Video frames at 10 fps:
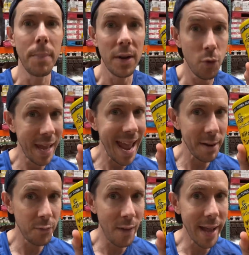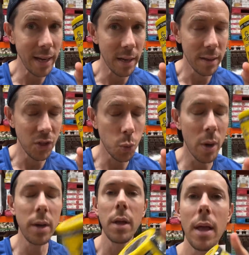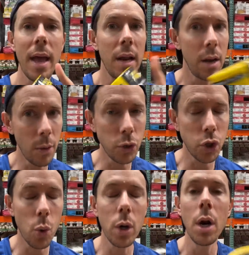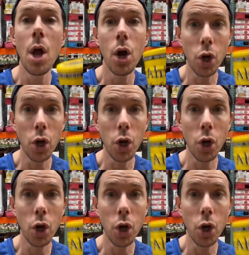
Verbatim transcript: But if you can't find this one at another store,